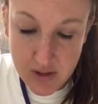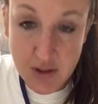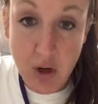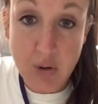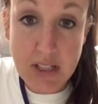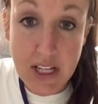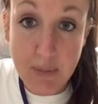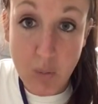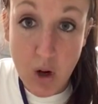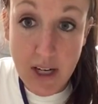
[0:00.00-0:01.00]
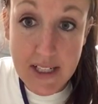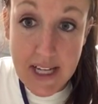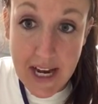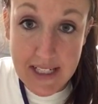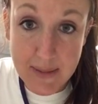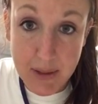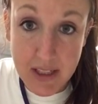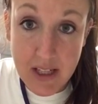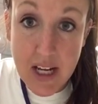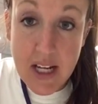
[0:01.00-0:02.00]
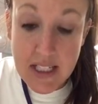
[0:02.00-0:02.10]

So, team 1 is Aspen,